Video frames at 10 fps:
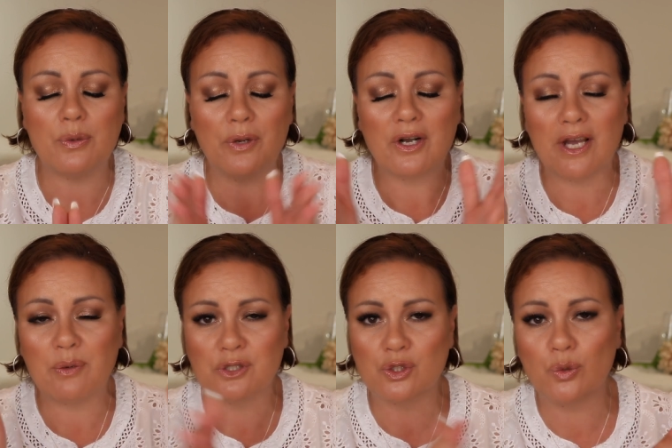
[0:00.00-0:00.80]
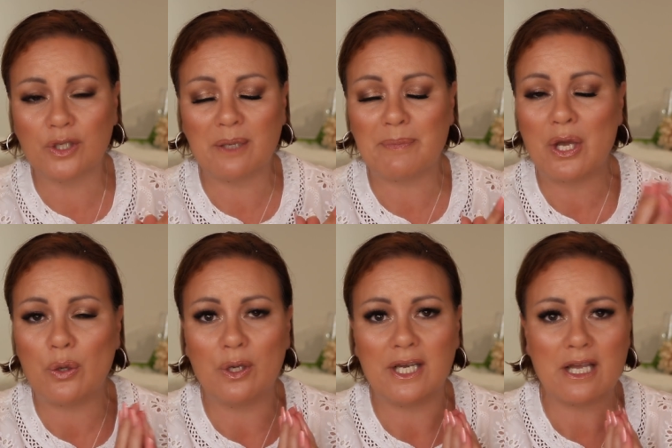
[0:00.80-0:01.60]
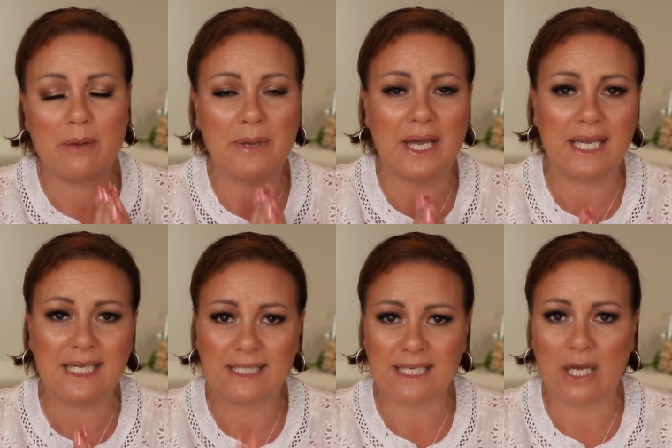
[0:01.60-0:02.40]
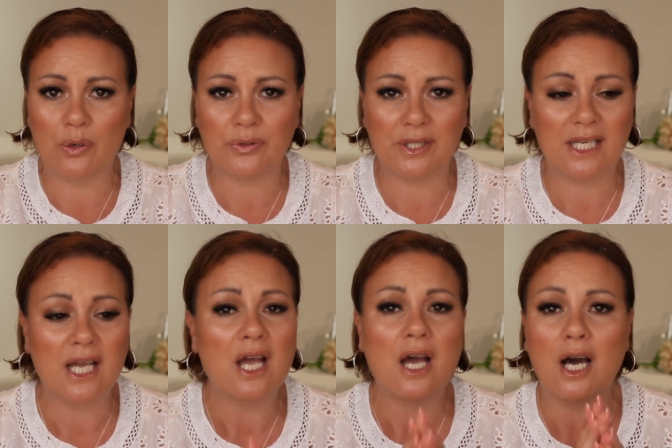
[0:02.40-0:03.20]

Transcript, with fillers: when I was talking about earlier about eating healthy,